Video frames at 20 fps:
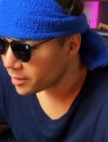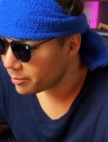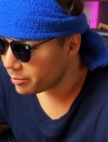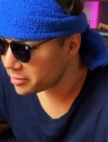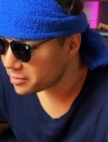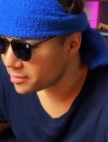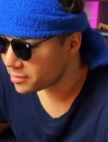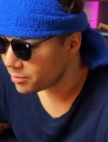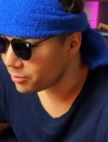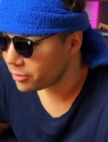
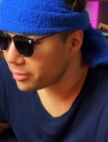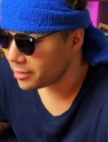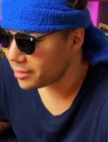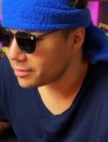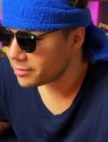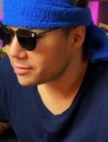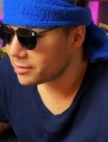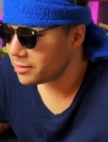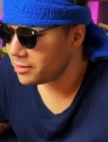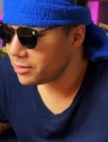But someone
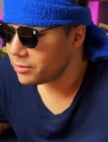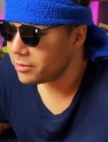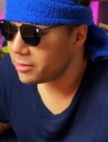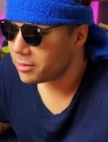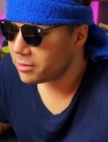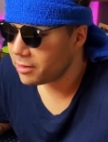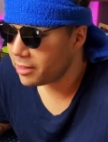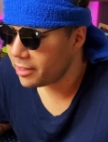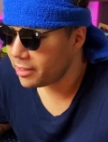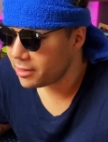else can do
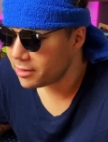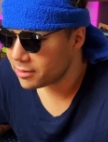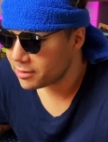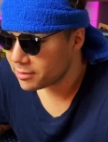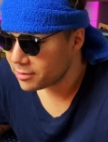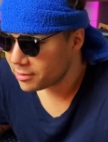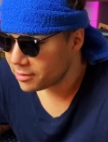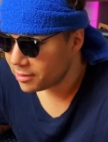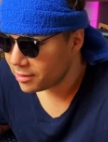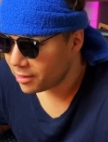it, right?
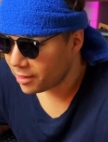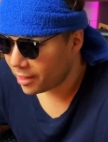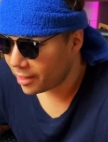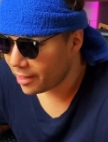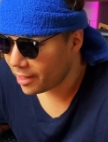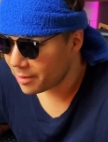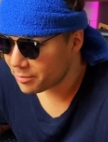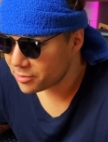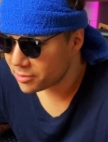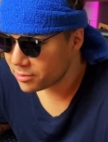
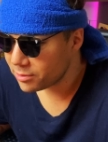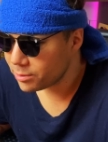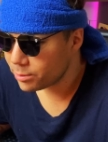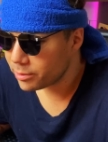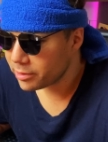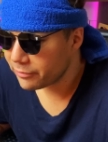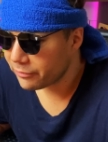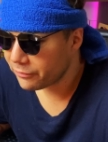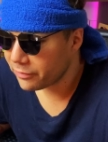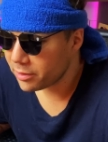I absolutely
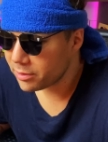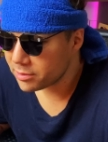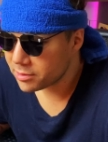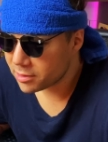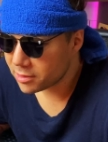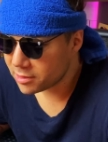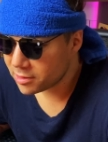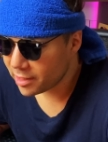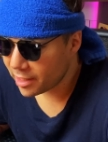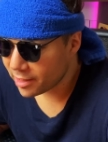refuse
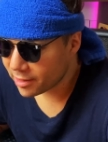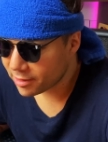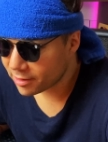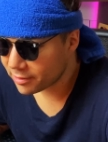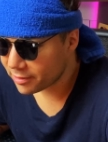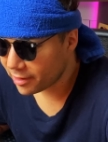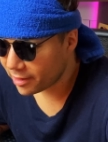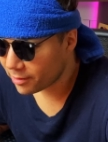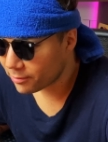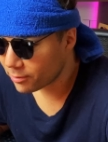to take
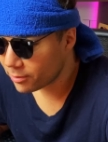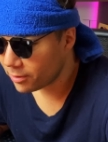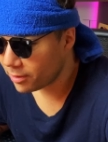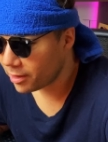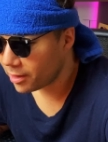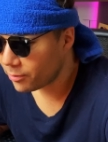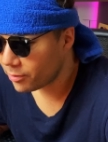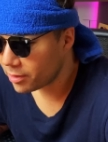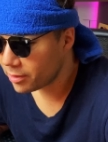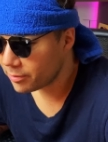on that role.
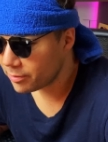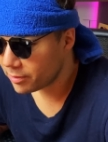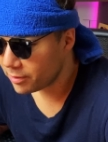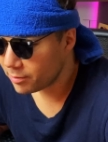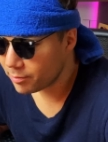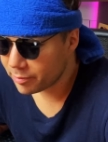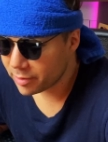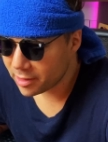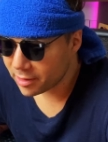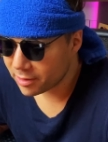I want
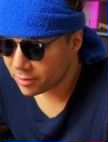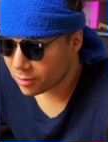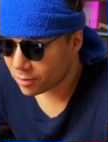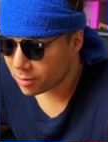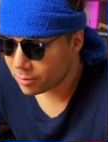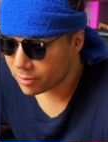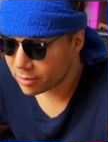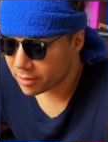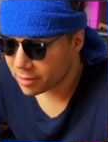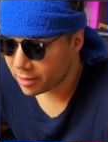to be a
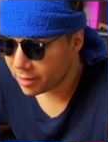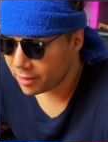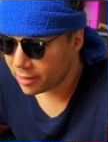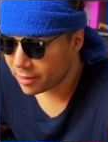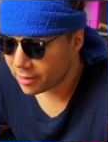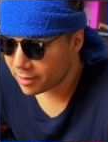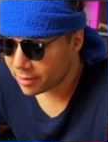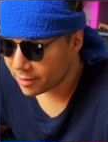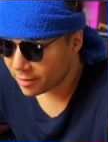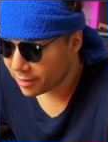normal
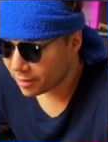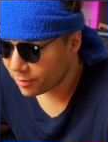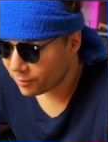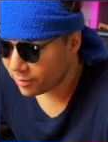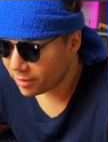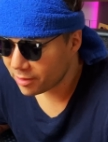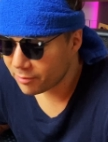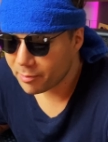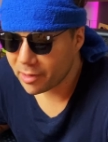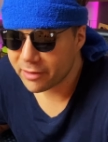kid. I
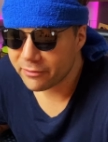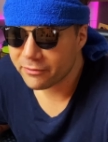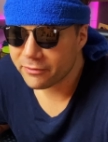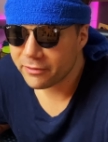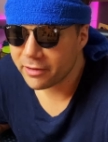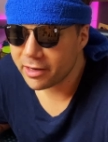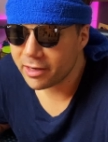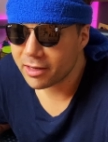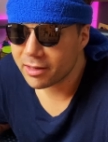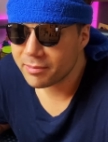want my
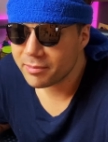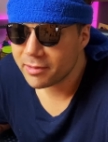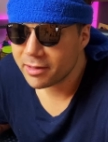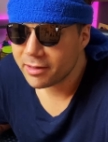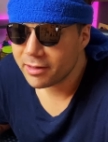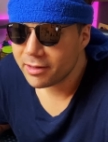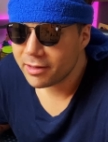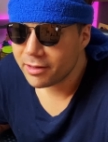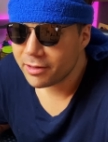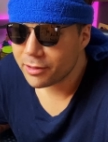freedom.
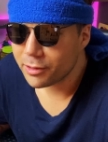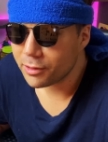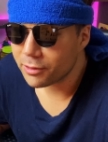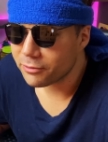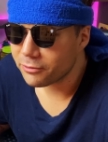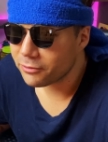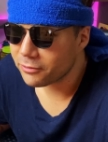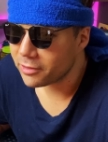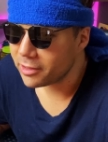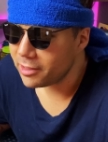Your
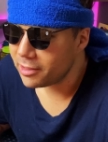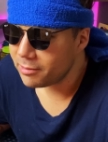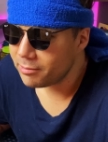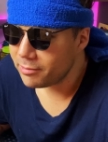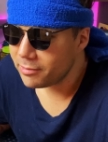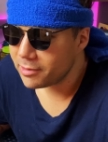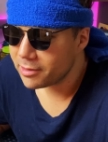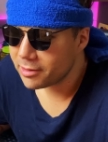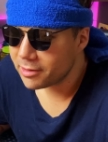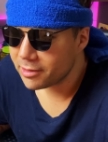
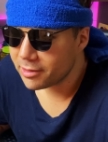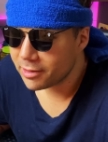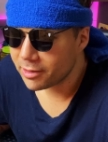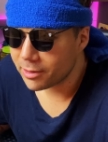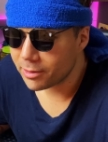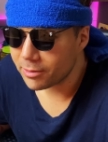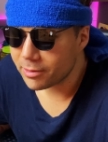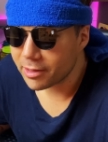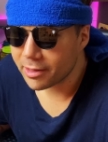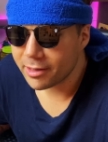freedom?
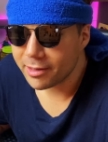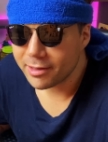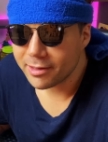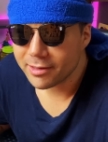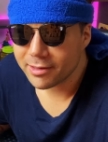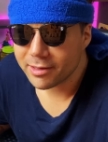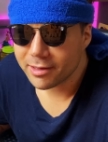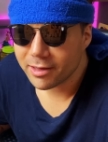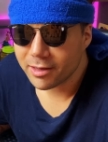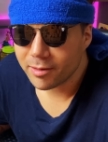Okay.
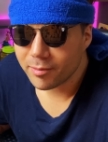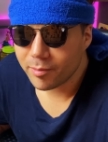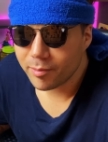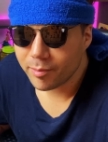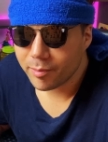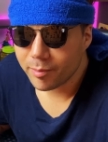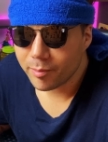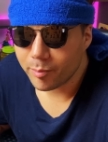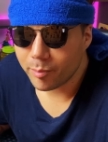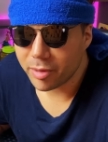
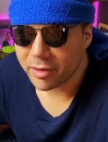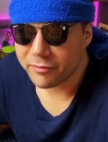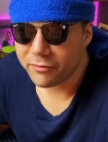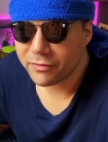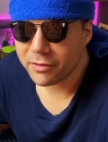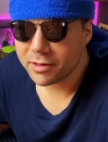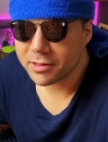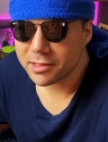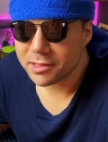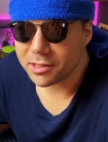But
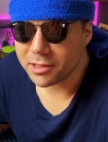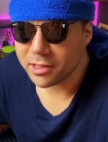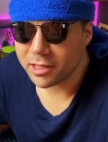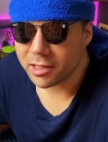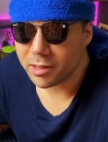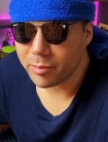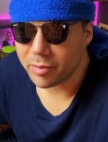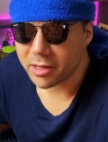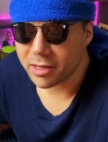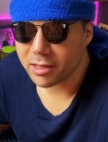first, you
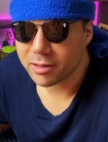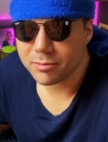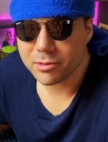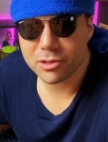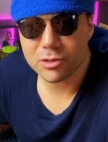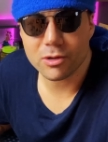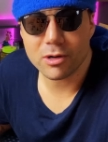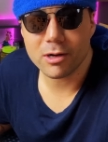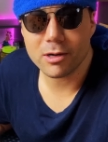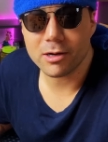need to become
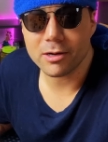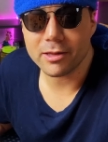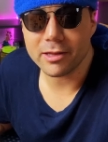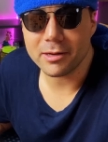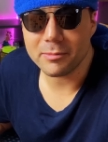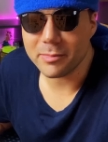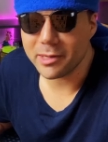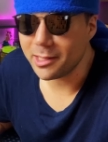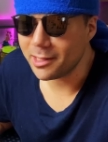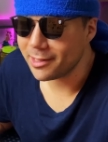stronger
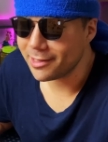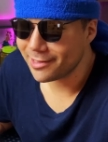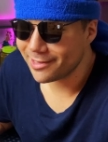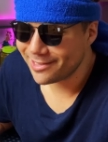than me.